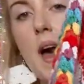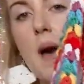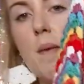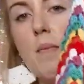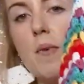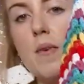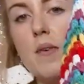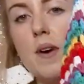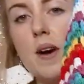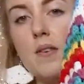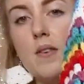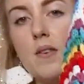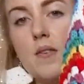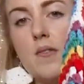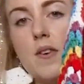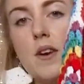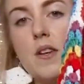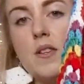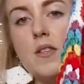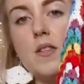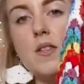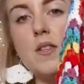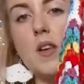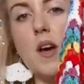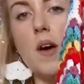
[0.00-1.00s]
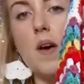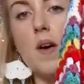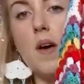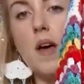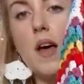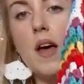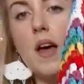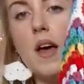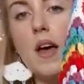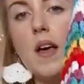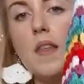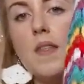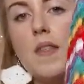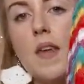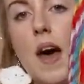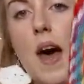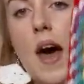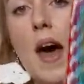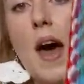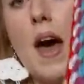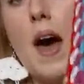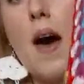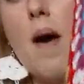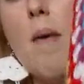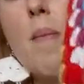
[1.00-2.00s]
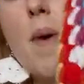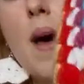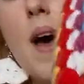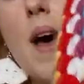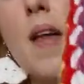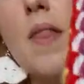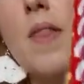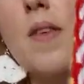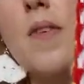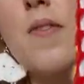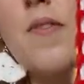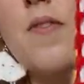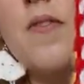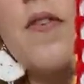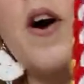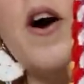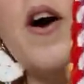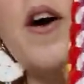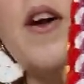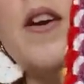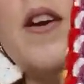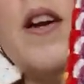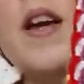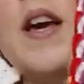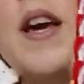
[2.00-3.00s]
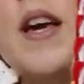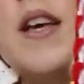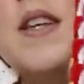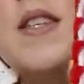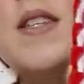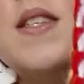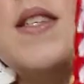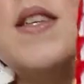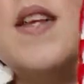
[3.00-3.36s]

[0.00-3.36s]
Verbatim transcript: hem around the front. So the hem at the front is